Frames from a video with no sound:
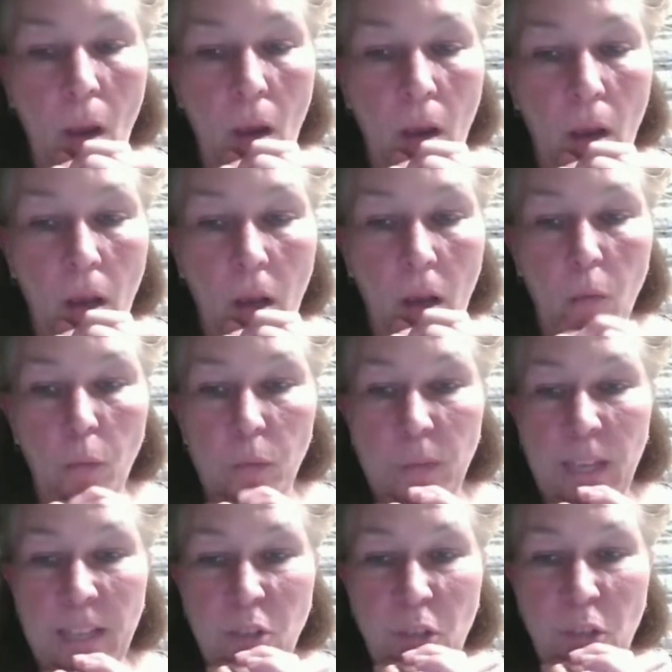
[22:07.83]
Oh,
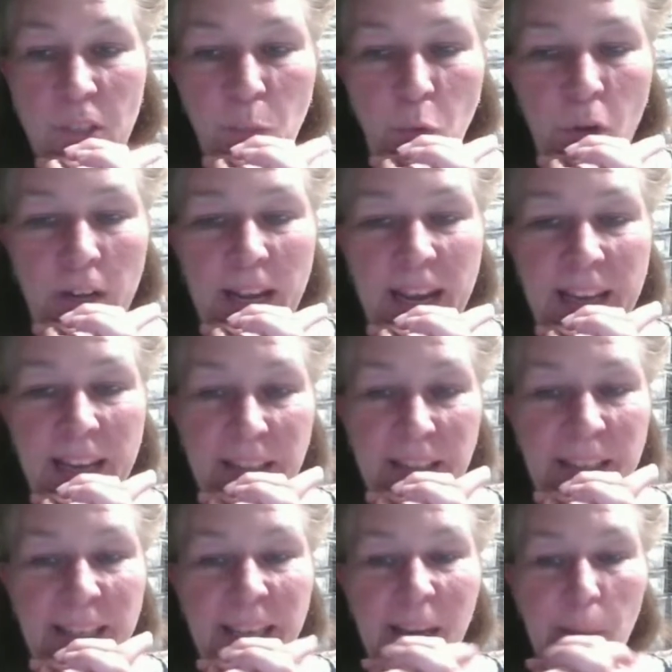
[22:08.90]
that's only 1-8.
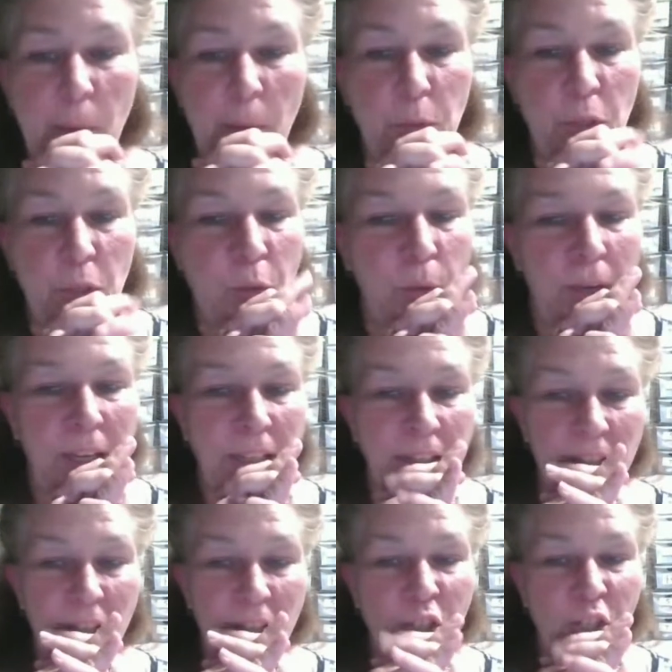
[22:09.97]
It came up 2 8s.
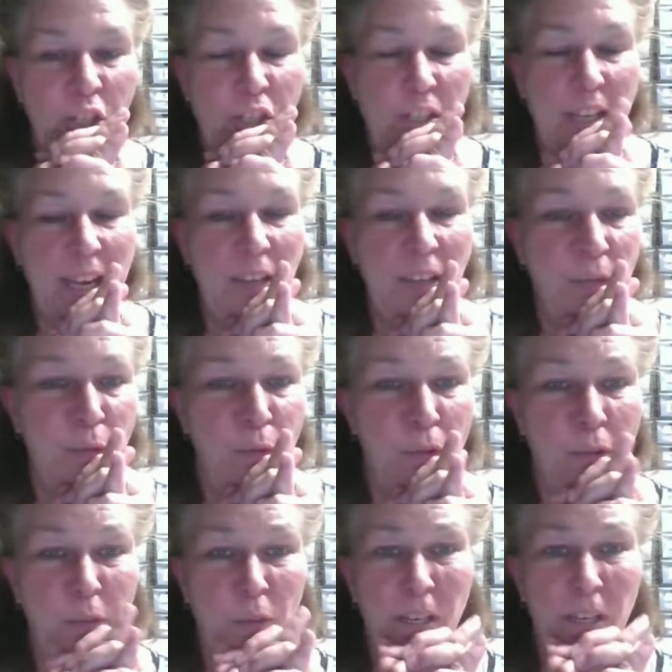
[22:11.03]
It's just
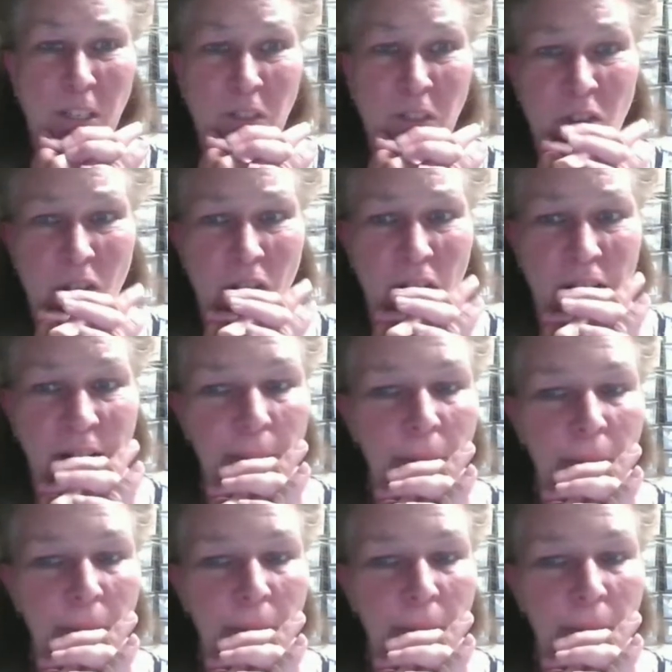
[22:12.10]
843. Sorry.